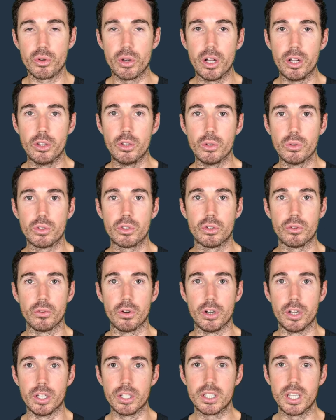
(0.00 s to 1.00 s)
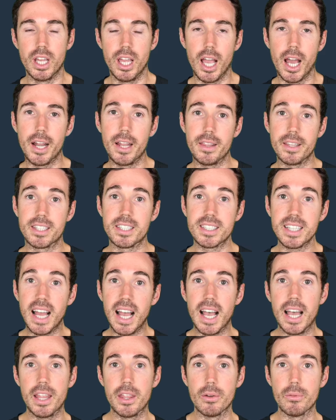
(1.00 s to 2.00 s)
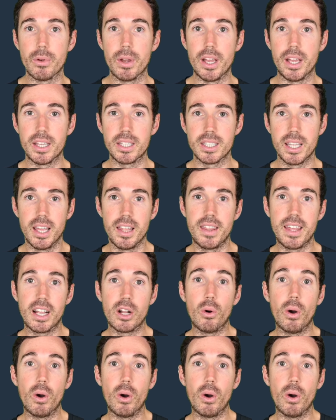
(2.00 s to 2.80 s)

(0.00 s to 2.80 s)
trail and ultra runners, and at the start of the race, they're